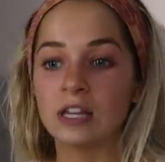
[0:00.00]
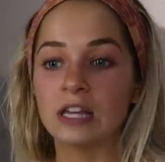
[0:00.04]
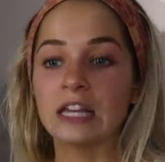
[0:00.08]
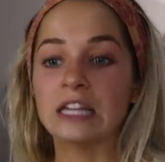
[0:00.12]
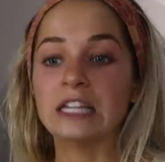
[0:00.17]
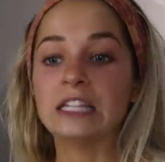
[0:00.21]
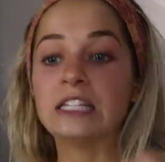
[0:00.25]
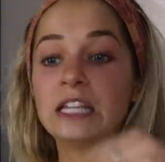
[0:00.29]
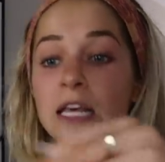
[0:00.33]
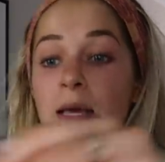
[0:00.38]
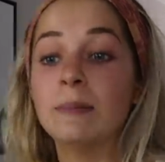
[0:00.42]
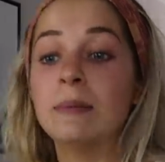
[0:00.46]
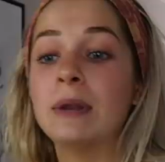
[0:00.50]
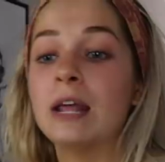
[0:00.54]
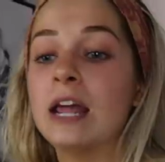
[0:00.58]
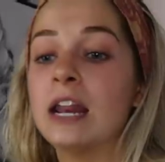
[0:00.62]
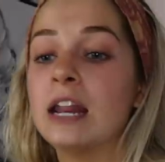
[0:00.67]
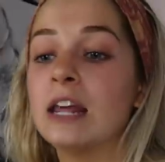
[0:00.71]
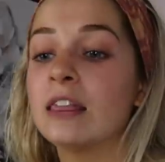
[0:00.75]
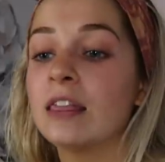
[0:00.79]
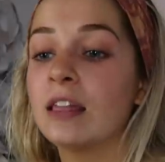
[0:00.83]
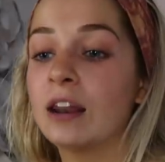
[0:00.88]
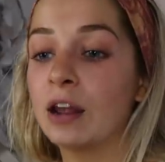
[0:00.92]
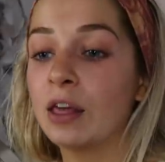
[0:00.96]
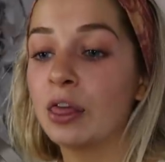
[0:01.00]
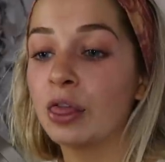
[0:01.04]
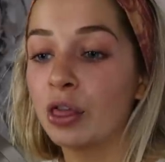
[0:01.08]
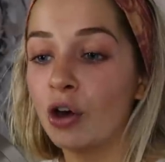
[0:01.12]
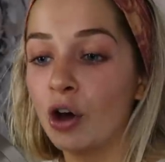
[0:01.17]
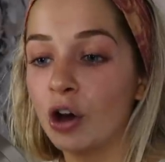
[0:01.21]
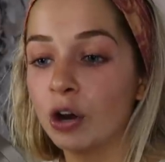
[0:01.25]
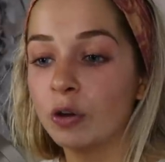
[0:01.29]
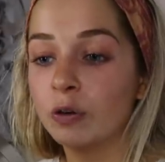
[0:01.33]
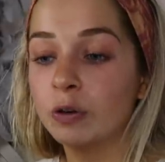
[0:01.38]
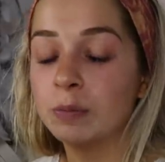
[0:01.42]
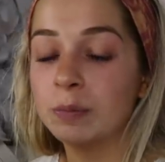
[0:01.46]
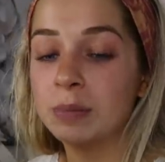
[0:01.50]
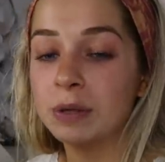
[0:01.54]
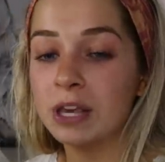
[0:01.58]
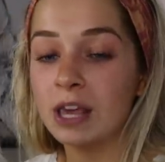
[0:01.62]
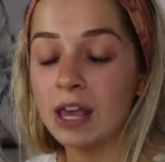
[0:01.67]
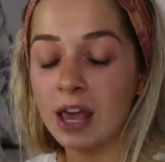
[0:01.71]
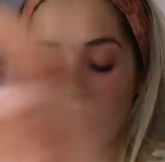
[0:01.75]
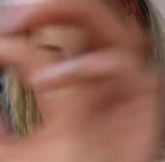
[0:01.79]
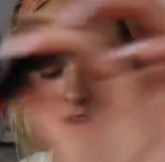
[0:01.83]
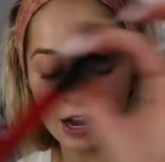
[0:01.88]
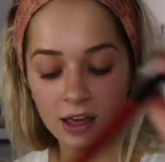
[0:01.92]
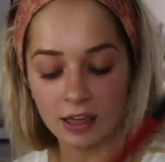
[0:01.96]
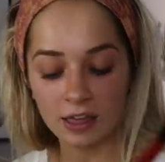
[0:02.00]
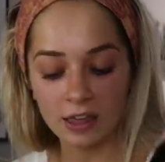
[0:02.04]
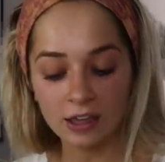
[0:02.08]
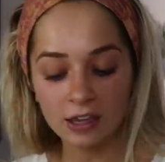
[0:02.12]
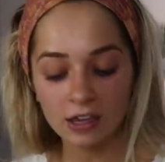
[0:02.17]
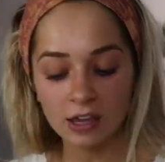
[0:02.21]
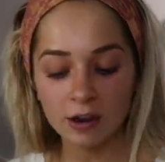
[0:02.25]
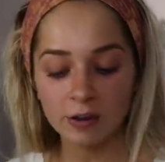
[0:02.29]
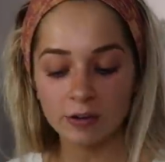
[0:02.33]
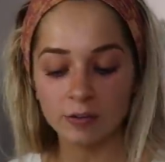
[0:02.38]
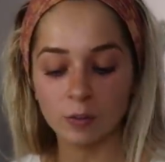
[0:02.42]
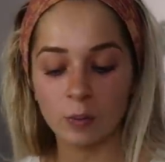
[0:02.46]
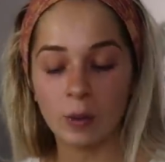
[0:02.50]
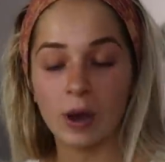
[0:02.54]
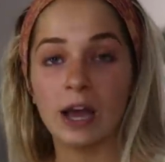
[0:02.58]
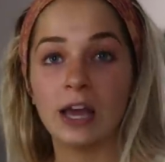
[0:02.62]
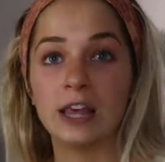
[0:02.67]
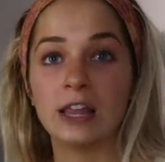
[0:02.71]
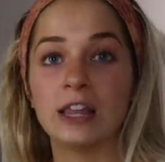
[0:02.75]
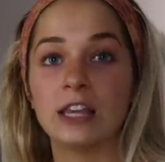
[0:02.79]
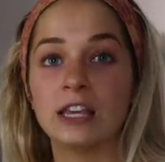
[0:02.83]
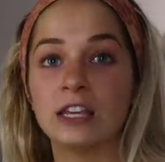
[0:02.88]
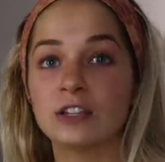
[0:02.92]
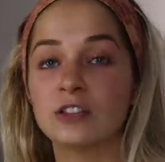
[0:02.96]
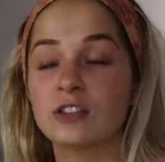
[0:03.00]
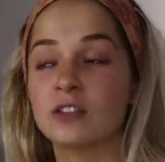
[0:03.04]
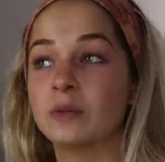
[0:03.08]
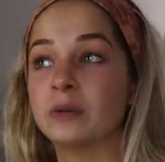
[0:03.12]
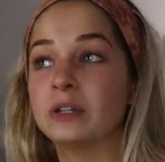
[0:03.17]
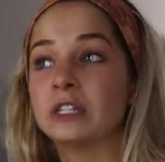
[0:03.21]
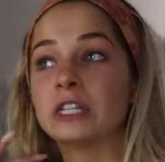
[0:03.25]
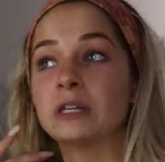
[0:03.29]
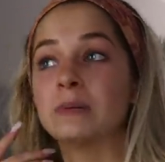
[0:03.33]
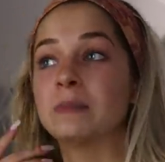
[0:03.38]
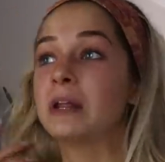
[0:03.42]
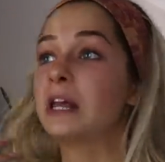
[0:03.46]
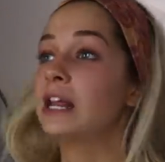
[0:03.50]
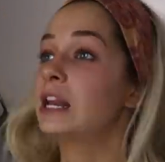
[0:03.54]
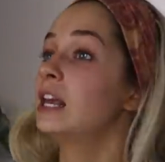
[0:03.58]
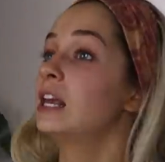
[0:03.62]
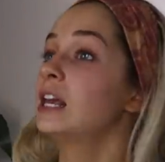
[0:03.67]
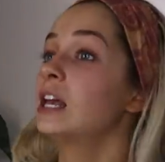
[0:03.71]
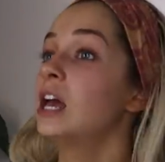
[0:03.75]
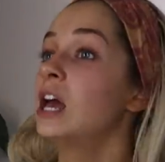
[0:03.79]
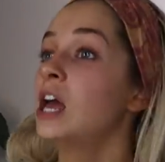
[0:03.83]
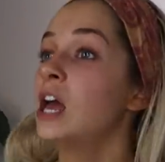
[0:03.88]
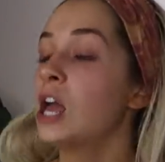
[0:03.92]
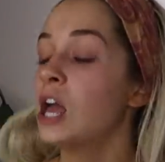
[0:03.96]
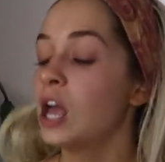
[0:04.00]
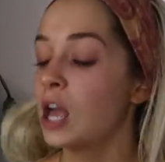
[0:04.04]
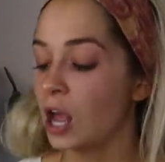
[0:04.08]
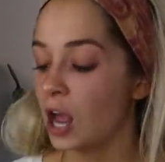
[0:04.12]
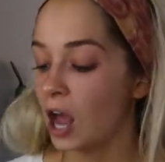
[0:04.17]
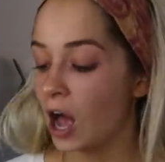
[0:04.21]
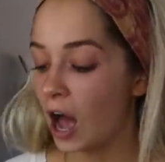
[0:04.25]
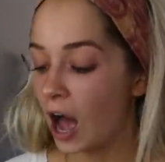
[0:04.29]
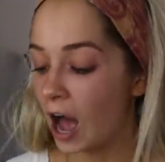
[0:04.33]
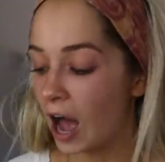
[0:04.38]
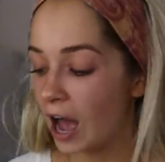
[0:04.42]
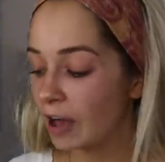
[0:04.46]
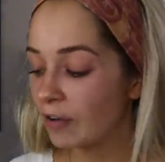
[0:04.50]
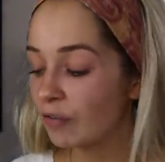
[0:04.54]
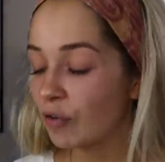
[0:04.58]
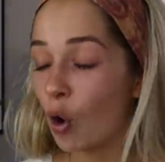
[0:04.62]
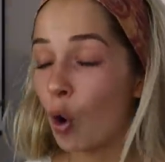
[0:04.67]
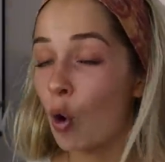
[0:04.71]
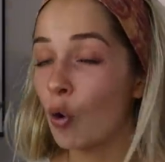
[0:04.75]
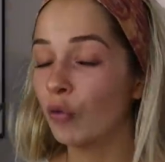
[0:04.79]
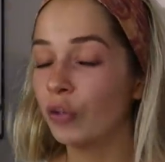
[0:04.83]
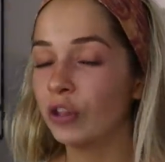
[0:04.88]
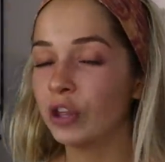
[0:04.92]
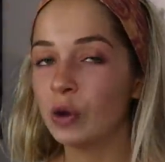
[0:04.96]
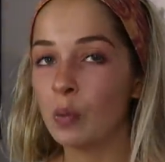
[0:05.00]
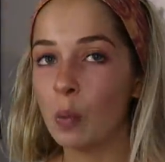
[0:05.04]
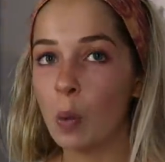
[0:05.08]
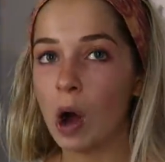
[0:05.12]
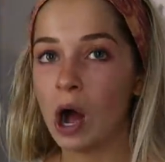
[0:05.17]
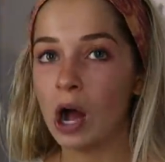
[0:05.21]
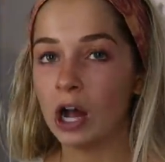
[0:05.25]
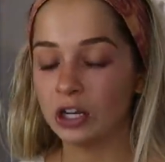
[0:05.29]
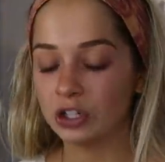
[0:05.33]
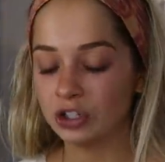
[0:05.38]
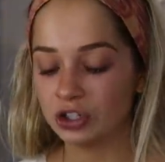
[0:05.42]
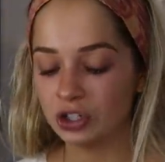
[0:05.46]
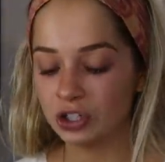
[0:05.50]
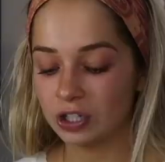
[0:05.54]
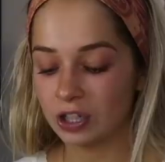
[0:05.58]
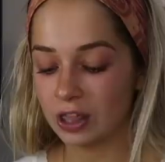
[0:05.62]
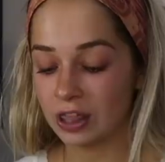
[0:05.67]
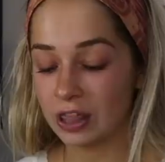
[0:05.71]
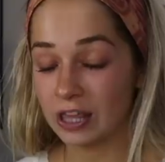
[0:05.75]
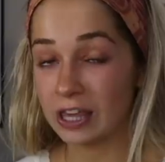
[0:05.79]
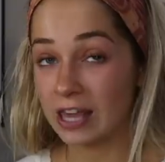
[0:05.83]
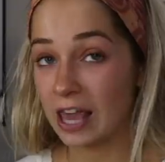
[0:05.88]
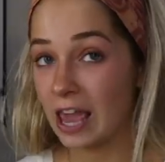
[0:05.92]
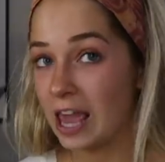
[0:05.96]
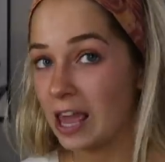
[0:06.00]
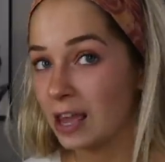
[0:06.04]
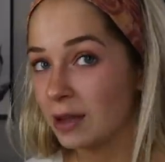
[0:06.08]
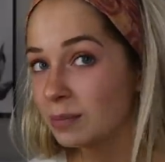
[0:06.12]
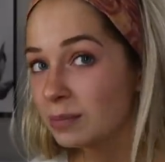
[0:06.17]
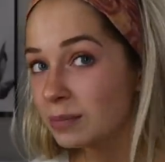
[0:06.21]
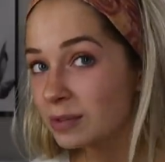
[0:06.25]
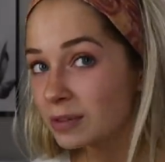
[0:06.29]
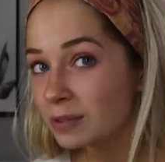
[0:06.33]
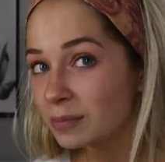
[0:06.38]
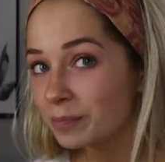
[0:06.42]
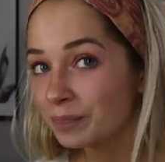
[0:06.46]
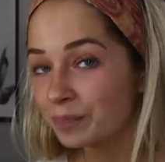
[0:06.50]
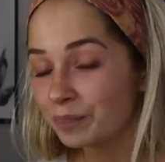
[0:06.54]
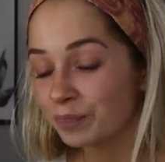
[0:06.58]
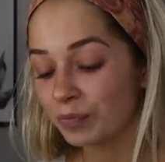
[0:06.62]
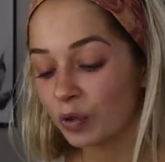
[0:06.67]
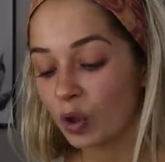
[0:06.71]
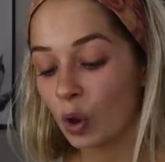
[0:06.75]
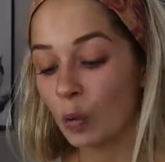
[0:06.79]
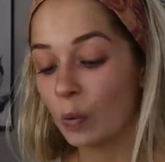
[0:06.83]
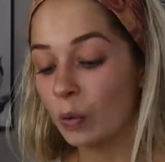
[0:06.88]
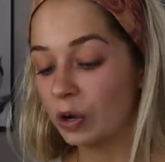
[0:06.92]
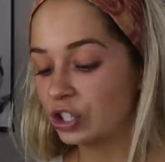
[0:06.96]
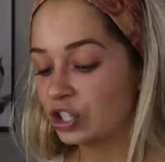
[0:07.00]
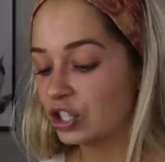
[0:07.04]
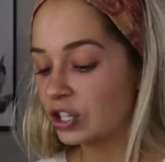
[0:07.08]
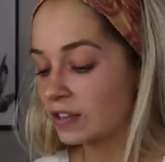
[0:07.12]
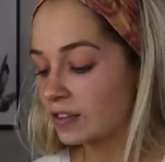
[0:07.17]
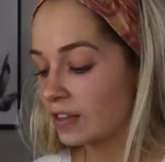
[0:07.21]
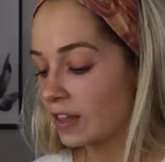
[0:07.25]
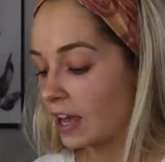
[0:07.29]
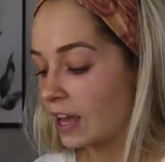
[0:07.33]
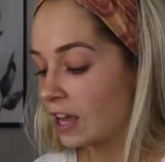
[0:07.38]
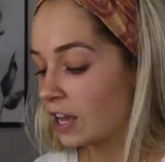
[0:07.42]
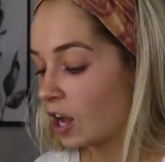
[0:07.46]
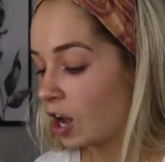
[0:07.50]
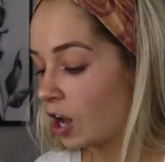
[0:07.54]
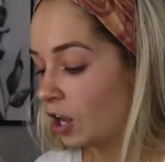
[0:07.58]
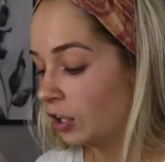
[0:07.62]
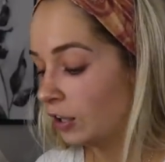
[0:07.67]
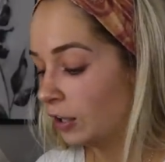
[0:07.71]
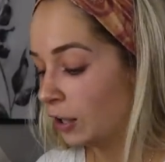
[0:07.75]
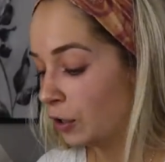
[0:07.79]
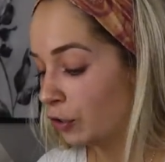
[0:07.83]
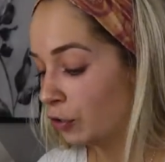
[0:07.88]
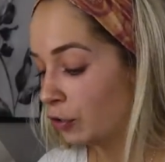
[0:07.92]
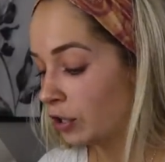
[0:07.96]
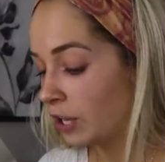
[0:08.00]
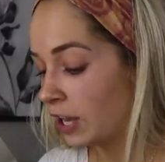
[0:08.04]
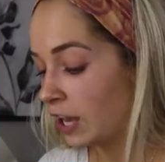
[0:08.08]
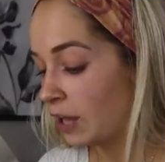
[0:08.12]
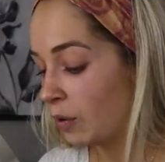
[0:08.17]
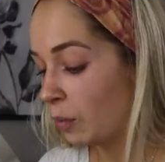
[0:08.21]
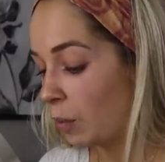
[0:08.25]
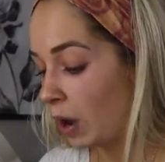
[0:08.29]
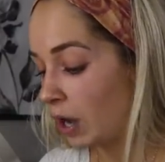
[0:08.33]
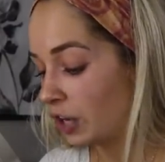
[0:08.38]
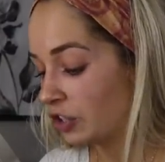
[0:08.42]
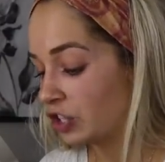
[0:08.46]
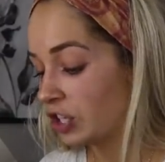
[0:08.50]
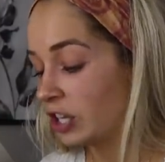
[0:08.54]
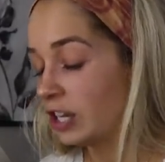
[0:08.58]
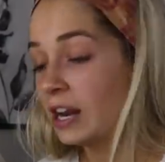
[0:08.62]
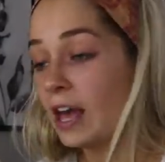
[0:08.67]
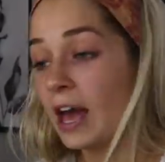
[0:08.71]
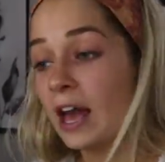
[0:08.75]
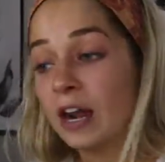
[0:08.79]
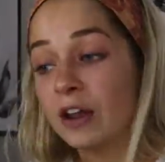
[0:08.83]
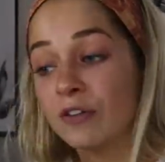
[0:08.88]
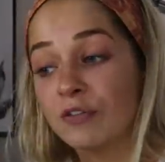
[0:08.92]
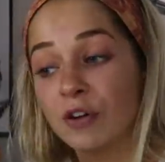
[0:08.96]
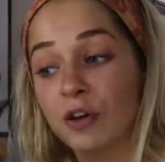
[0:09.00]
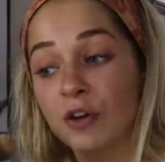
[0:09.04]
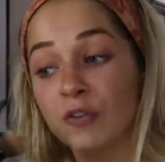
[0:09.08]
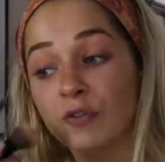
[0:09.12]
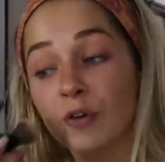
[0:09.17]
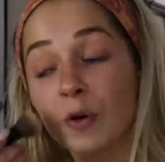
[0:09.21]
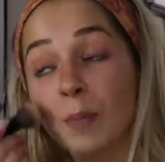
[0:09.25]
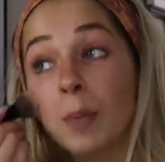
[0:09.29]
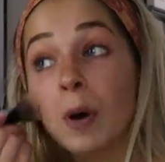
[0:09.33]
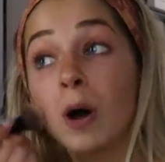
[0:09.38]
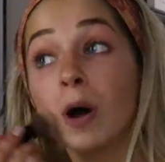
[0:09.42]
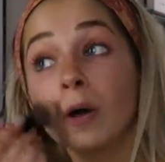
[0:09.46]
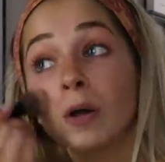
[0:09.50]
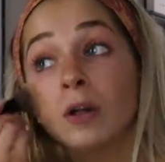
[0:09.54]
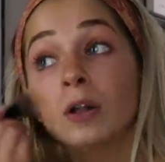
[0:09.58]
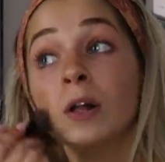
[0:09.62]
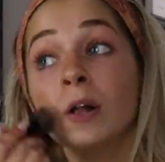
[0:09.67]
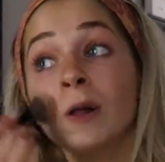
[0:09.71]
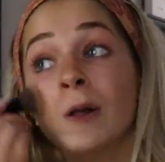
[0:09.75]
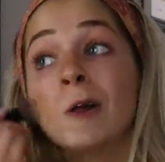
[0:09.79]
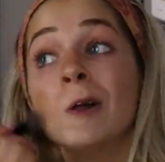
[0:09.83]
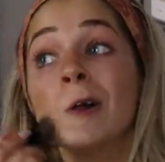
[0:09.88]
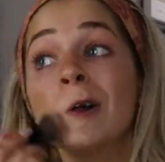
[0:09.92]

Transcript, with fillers: intimidating than I thought it would be, and I think here's why I think it's so intimidating. I've only watched the games, which is like a little kid watching an NFL football